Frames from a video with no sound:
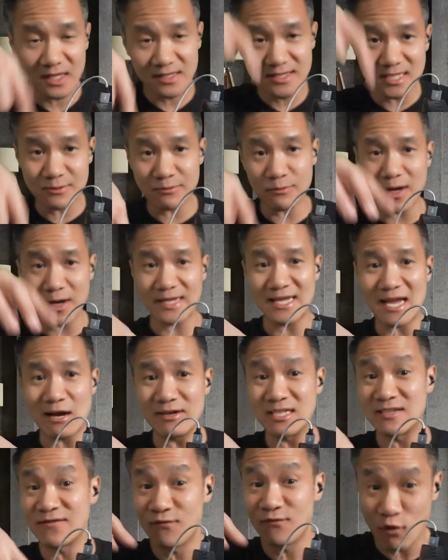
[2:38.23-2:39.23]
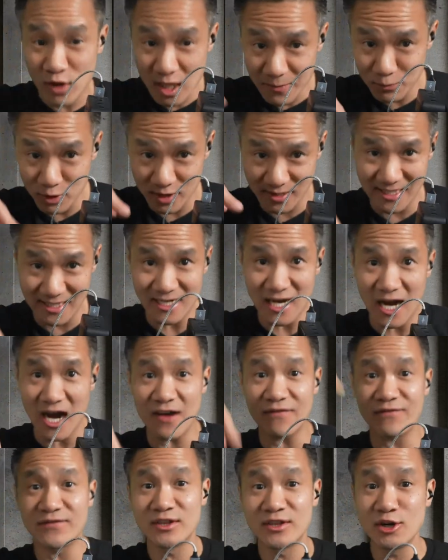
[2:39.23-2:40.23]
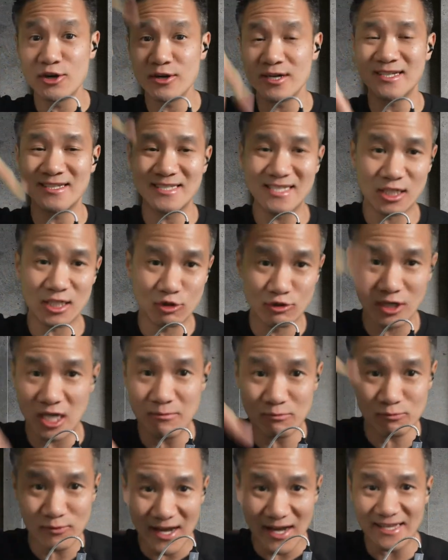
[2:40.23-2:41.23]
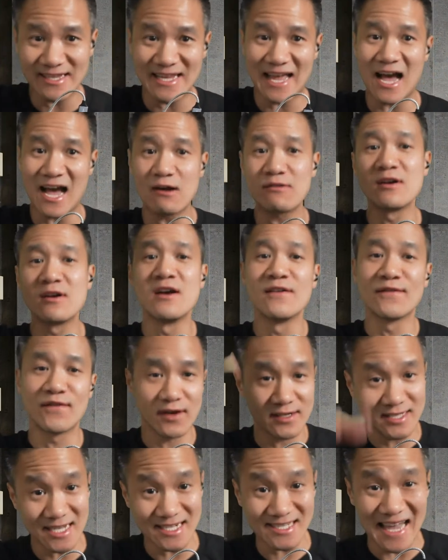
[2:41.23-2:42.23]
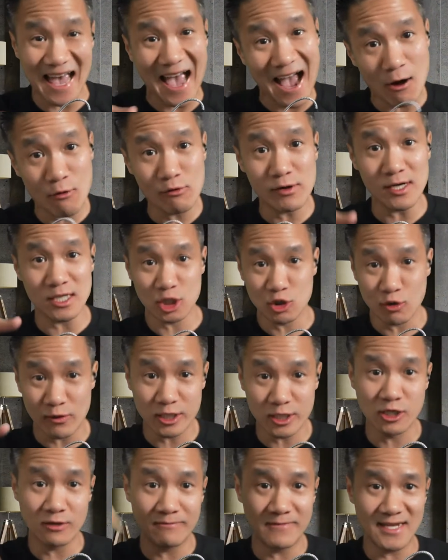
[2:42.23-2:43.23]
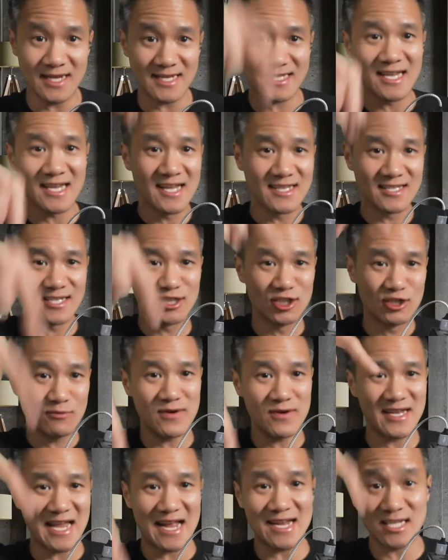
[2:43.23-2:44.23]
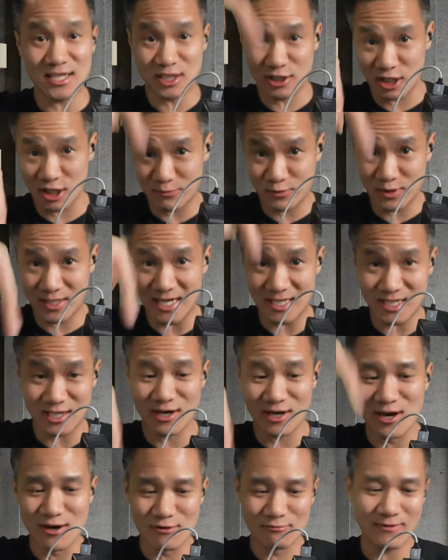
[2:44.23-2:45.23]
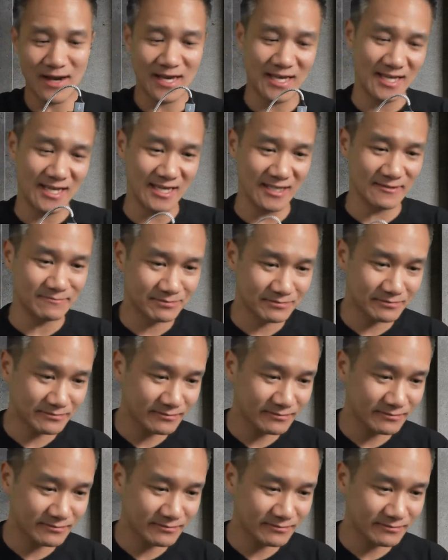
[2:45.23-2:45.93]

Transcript: This one right now is 40% off during this stream right now for the next hour and 22 minutes. The Super Danny Surge Protector right here.